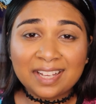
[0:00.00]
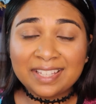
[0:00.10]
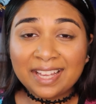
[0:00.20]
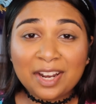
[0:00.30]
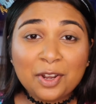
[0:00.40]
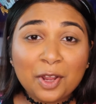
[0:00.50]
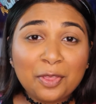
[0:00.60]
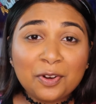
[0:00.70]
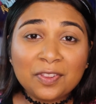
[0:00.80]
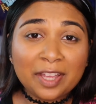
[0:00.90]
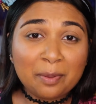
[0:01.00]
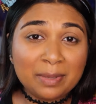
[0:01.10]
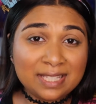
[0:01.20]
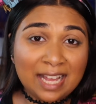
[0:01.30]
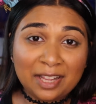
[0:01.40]
yet another like
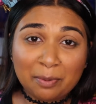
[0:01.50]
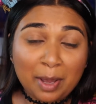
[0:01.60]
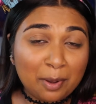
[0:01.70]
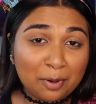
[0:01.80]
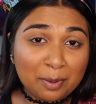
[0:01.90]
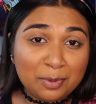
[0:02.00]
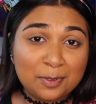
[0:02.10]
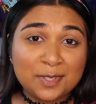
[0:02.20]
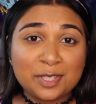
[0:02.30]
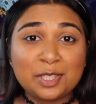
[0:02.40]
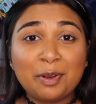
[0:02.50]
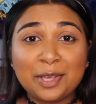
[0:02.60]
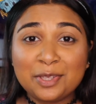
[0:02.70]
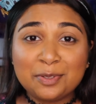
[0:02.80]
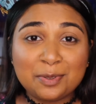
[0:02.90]
metallic powder I'm using so I
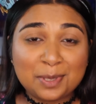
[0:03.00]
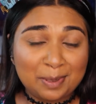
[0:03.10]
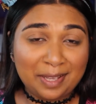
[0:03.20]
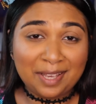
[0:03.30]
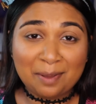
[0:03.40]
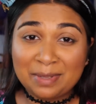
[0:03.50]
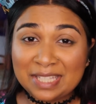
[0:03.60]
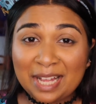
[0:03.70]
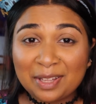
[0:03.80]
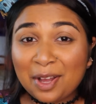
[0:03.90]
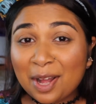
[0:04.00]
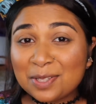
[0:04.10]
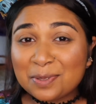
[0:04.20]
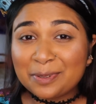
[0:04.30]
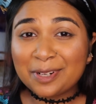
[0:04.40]
used like a metallic
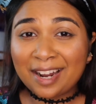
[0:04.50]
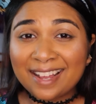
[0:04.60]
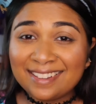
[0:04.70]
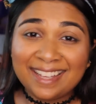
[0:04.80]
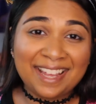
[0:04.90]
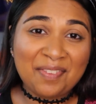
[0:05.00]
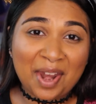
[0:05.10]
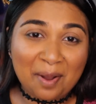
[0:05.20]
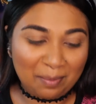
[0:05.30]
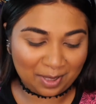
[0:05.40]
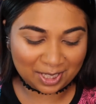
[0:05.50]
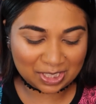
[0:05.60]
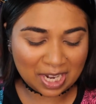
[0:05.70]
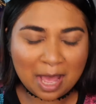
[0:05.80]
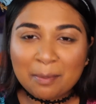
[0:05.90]
contour highlight and now
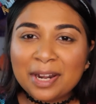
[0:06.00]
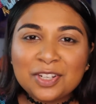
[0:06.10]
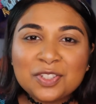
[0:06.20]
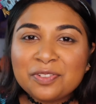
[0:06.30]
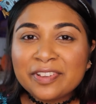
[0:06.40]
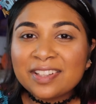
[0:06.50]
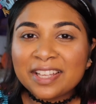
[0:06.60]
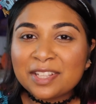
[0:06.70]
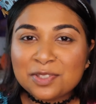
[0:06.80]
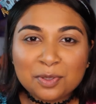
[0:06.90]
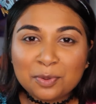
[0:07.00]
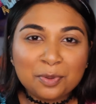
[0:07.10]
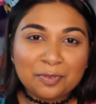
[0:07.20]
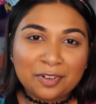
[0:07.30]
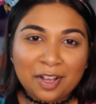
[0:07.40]
blush but I just feel like it's so
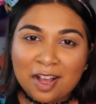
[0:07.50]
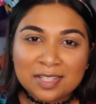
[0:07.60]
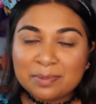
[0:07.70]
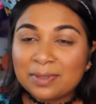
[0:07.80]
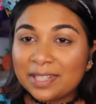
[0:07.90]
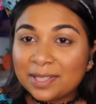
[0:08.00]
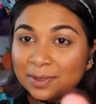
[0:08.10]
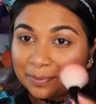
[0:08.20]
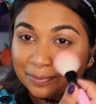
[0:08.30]
cool for a cosplay